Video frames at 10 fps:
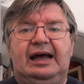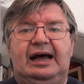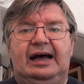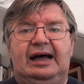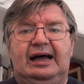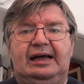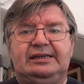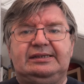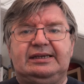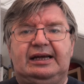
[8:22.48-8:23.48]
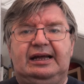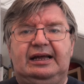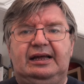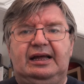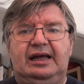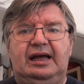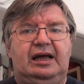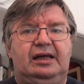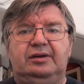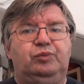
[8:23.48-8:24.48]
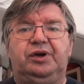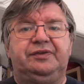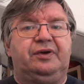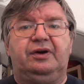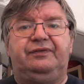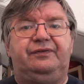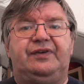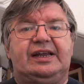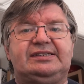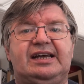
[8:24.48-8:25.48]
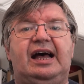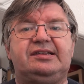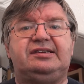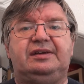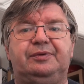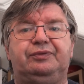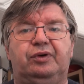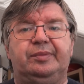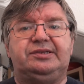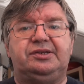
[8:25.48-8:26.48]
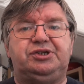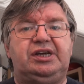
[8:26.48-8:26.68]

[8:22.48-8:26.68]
and one of her fantastic performances.